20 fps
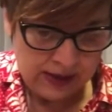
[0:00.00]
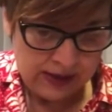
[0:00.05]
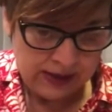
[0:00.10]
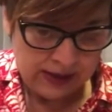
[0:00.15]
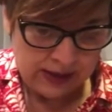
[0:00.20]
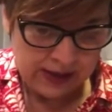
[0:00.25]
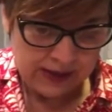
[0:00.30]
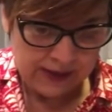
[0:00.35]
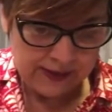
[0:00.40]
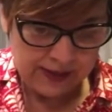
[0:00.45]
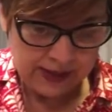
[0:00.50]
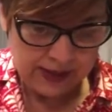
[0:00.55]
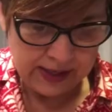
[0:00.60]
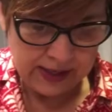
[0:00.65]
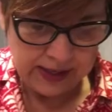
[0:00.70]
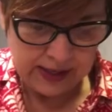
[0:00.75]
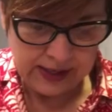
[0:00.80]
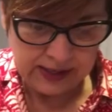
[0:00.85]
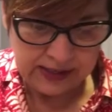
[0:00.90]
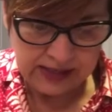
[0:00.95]
And then
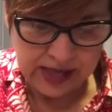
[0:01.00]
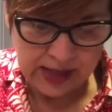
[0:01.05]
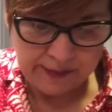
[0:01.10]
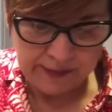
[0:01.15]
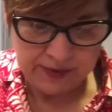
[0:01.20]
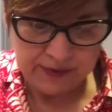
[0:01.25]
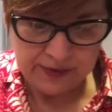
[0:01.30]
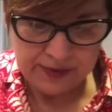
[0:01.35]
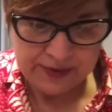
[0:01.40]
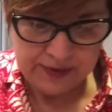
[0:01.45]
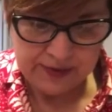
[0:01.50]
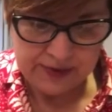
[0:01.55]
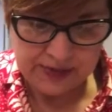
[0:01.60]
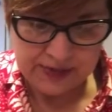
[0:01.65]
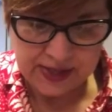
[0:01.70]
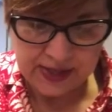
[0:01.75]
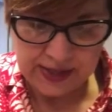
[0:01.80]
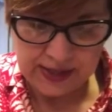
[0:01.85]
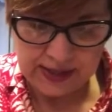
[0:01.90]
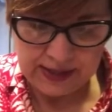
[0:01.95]
you top it with your
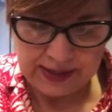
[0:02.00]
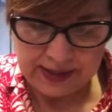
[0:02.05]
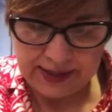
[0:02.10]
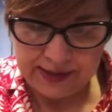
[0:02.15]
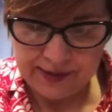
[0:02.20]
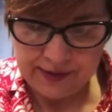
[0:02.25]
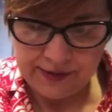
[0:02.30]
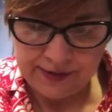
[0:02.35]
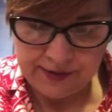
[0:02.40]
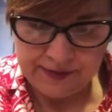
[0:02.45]
second layer.